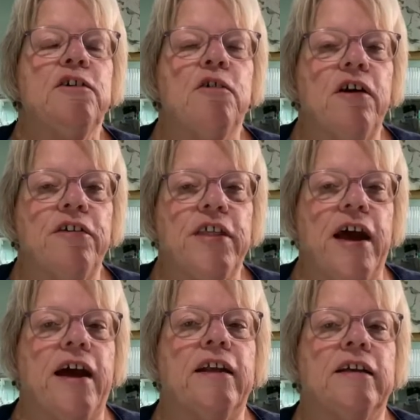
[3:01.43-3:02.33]
you all
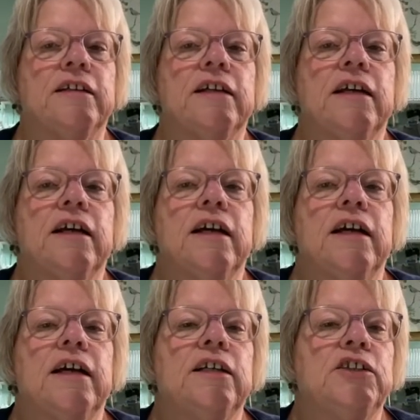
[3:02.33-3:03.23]
that and
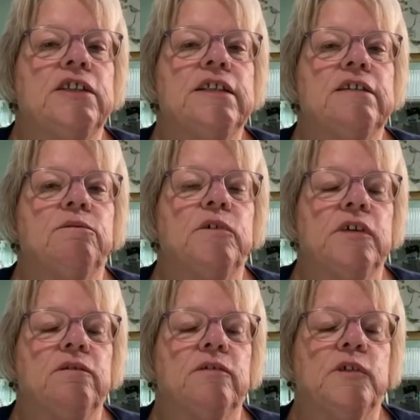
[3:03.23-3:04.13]
and just
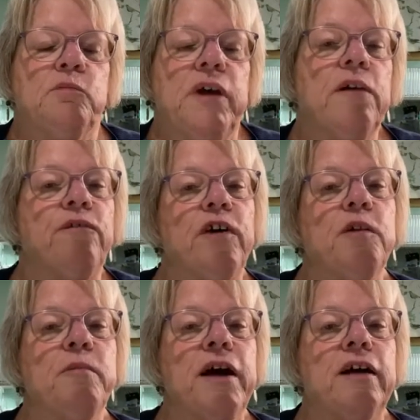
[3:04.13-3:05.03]
be
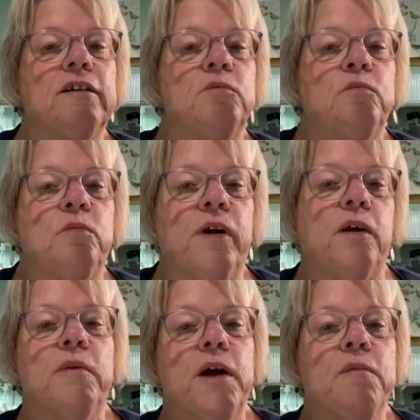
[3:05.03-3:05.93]
upfront about where
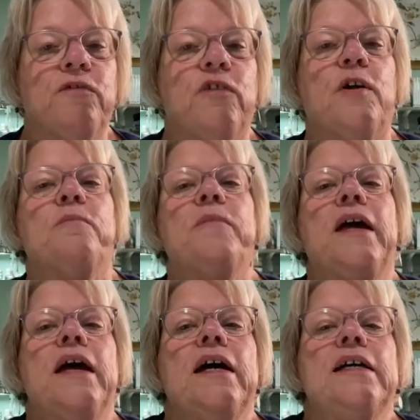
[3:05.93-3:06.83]
I'm coming from.
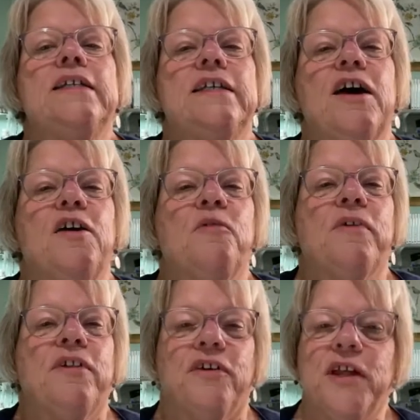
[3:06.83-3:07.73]
So
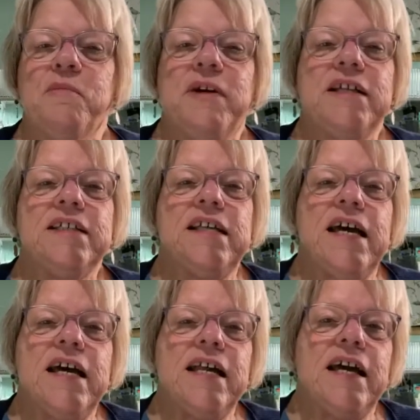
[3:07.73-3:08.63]
with all that being
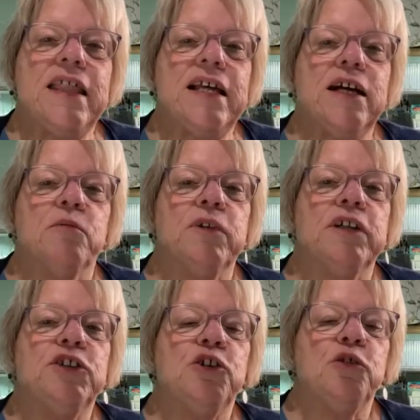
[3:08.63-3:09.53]
said, I think I'm going
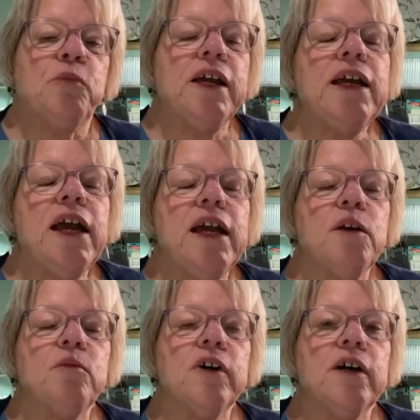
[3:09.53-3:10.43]
to turn my
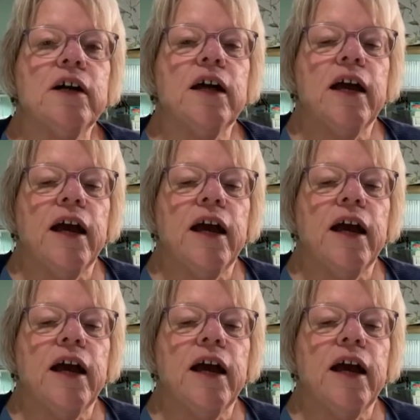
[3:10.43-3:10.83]
camera.